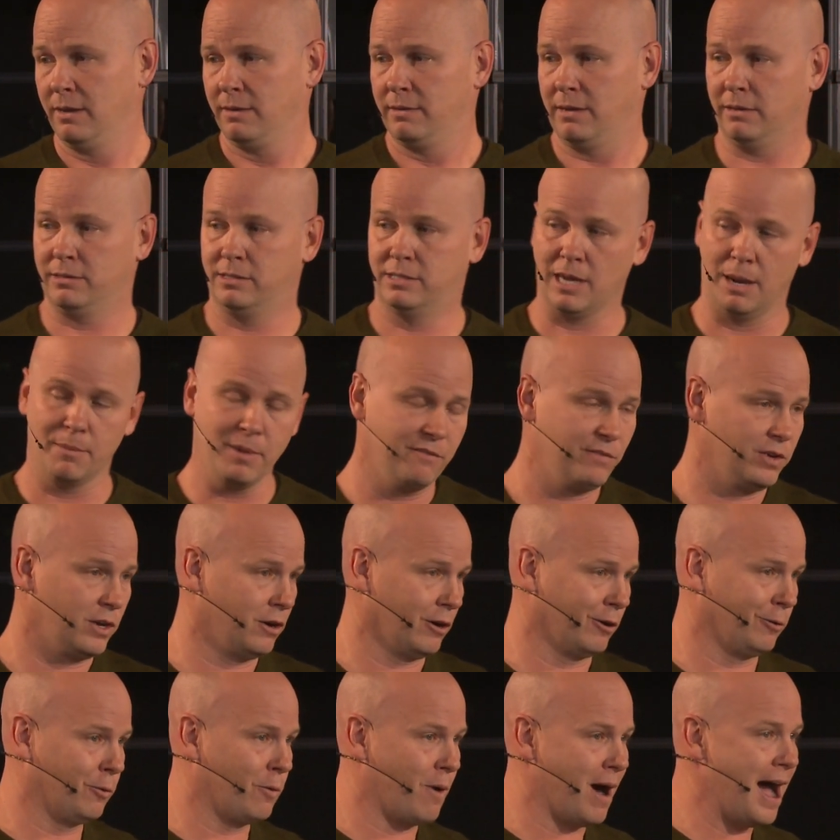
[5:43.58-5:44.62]
Now, some of you
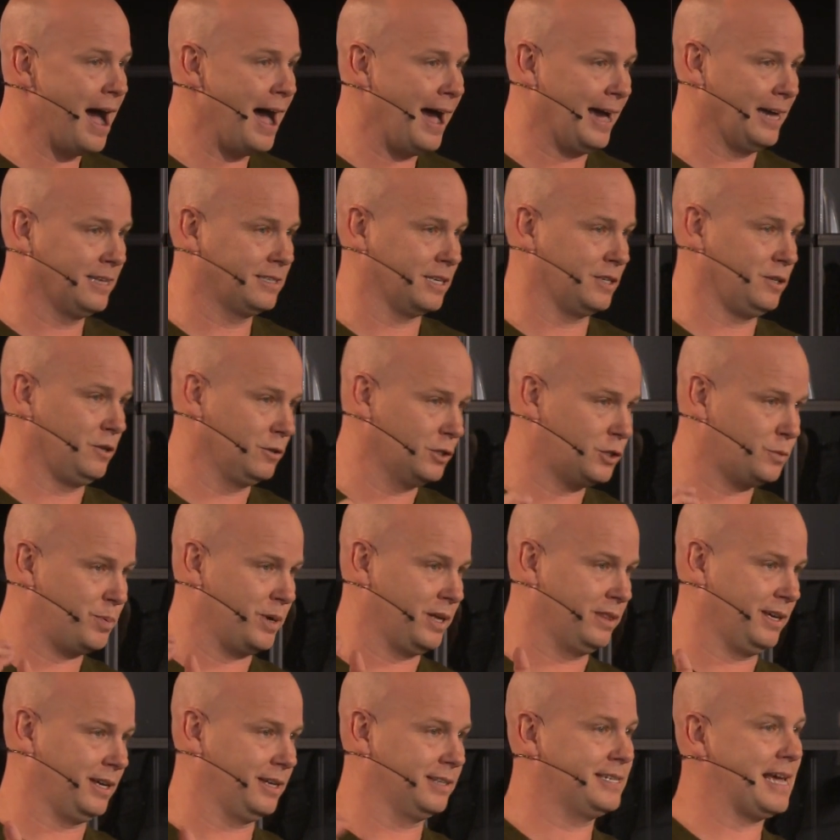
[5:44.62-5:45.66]
are wise, and you
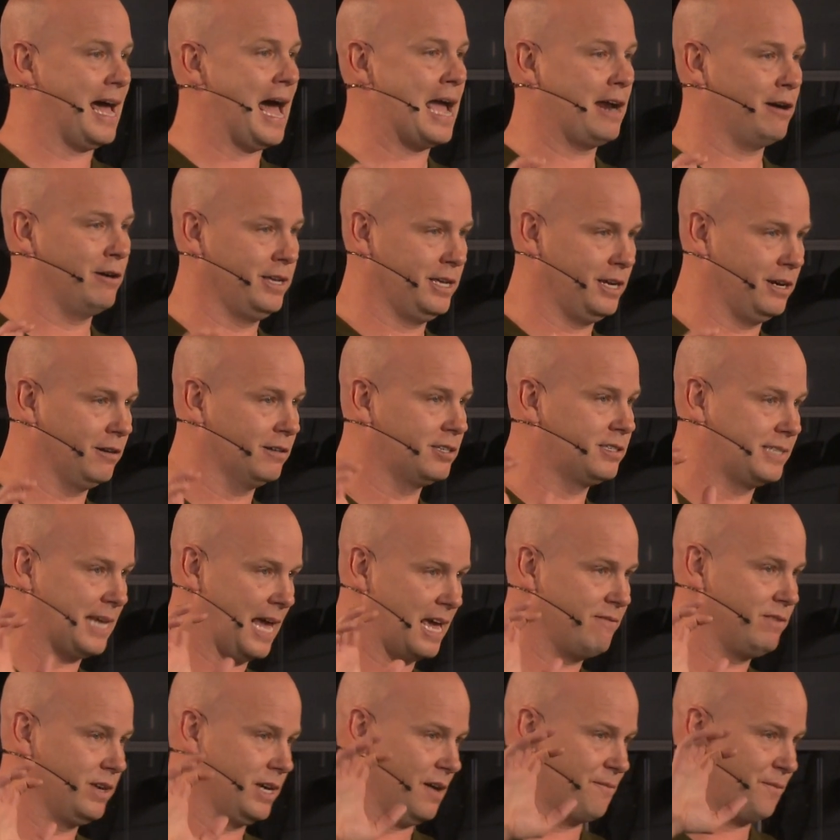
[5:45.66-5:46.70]
spend the entire year
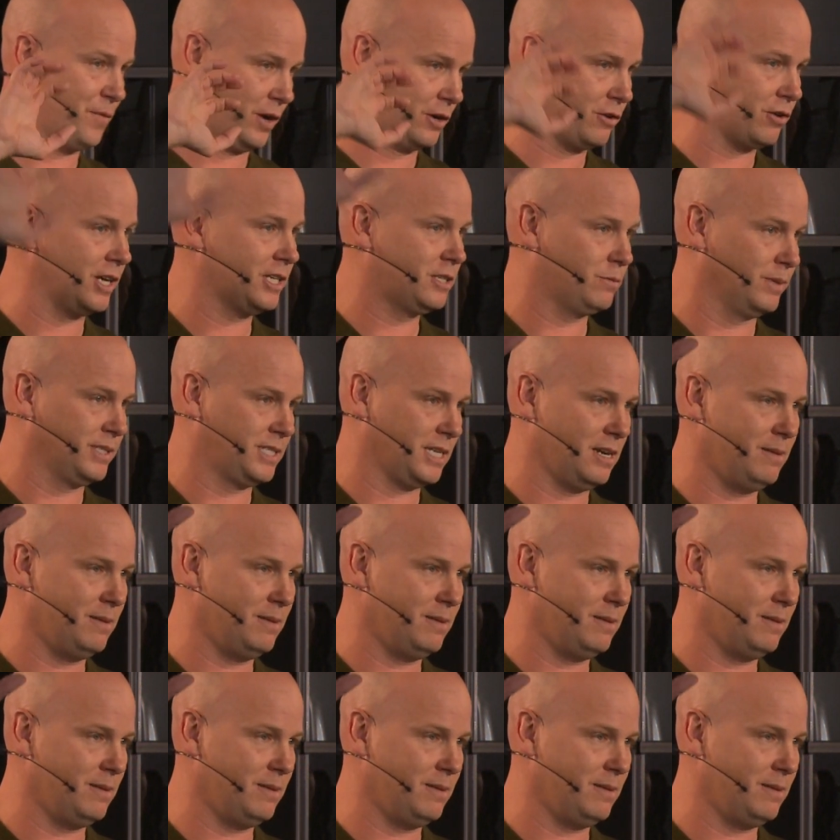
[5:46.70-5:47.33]
saving up for Christmas.